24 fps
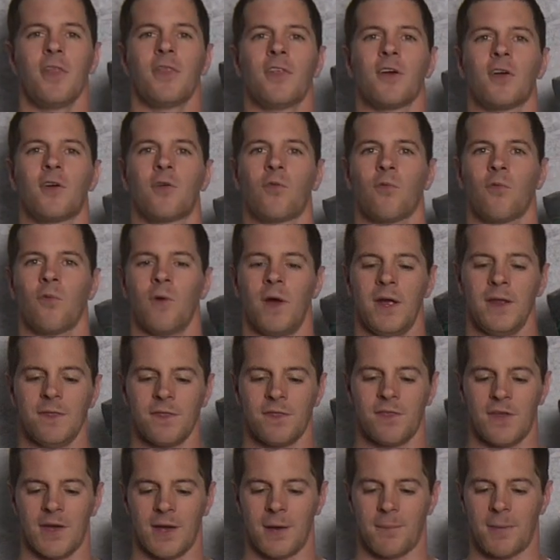The
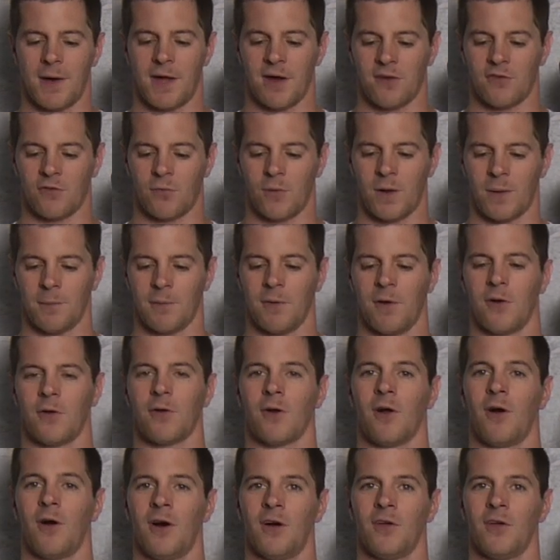great thing about a twin
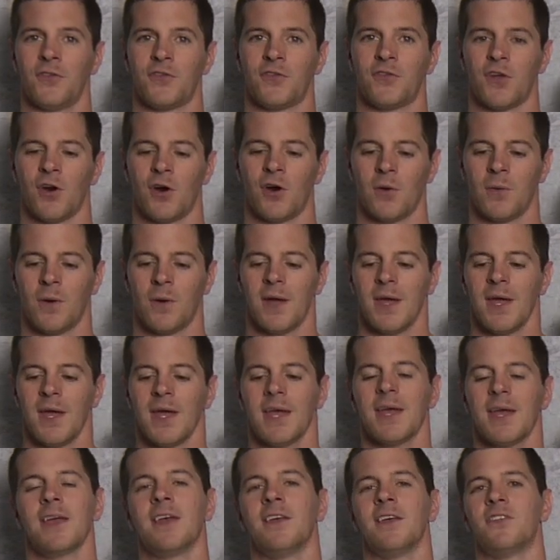motor also
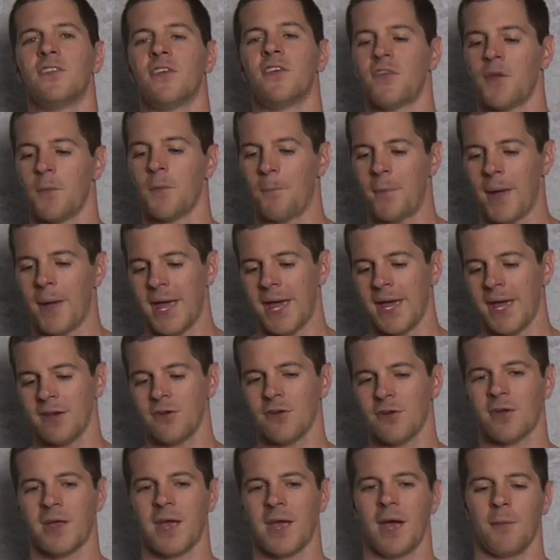is if you pan
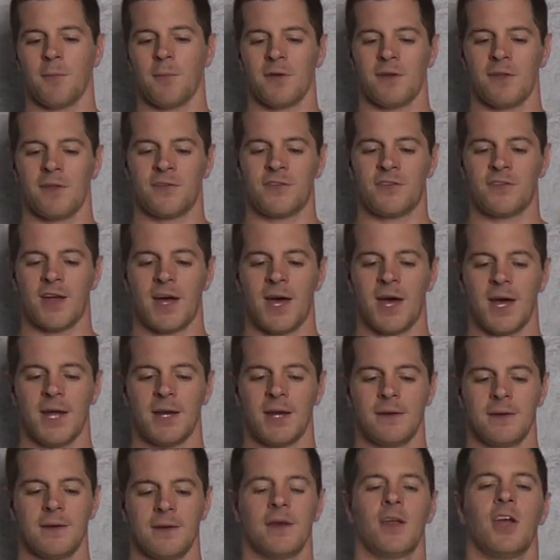your camera to the
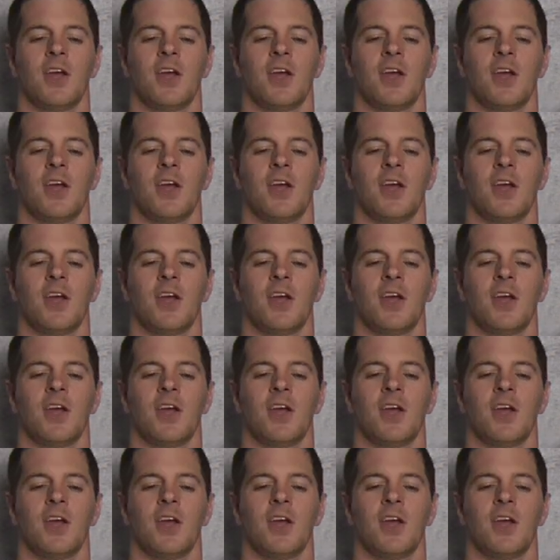side,